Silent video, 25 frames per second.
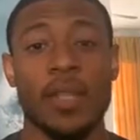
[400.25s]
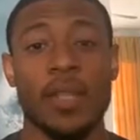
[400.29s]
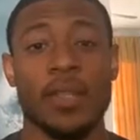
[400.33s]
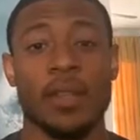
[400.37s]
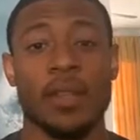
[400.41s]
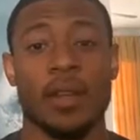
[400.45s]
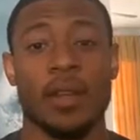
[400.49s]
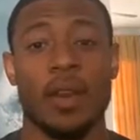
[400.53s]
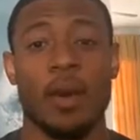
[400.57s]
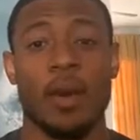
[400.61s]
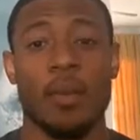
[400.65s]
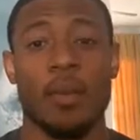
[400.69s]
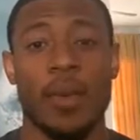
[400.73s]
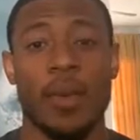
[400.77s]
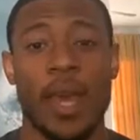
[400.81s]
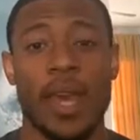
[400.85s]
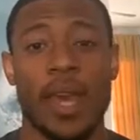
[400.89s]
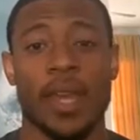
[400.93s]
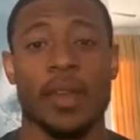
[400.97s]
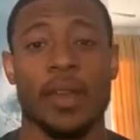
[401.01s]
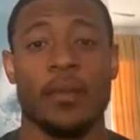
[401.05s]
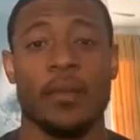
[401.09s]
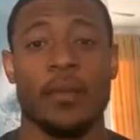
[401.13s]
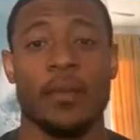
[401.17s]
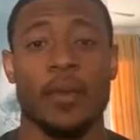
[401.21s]
to go
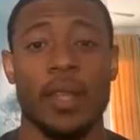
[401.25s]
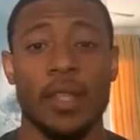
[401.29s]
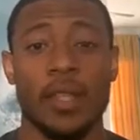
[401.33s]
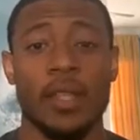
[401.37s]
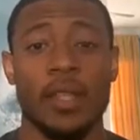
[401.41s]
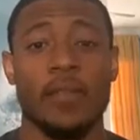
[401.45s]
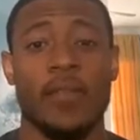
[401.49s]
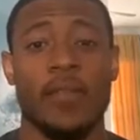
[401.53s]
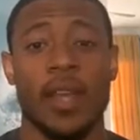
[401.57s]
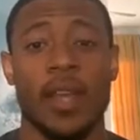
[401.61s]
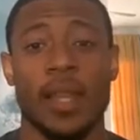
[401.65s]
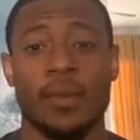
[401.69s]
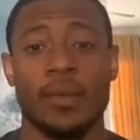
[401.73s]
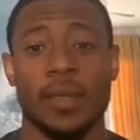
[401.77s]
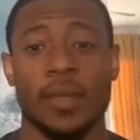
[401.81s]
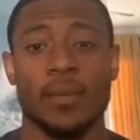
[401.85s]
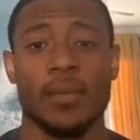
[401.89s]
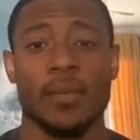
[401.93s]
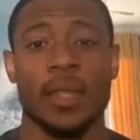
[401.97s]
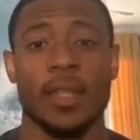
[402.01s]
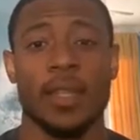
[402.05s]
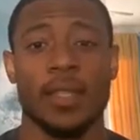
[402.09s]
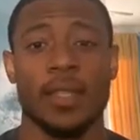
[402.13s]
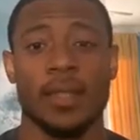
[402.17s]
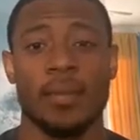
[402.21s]
back and really develop some
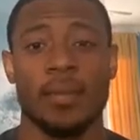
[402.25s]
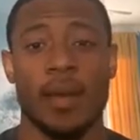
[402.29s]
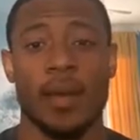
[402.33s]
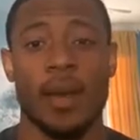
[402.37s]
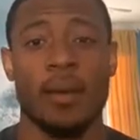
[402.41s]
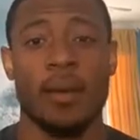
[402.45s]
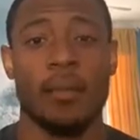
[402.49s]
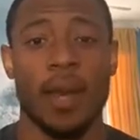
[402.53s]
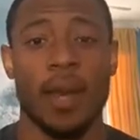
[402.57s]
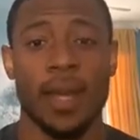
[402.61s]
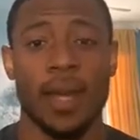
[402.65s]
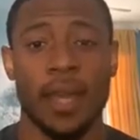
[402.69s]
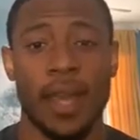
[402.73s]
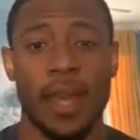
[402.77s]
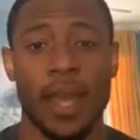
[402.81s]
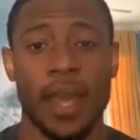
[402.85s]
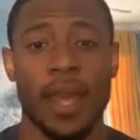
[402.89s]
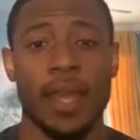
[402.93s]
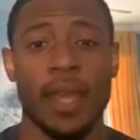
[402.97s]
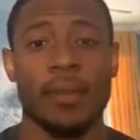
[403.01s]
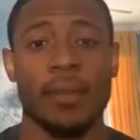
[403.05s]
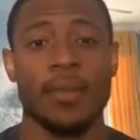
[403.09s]
things about my game,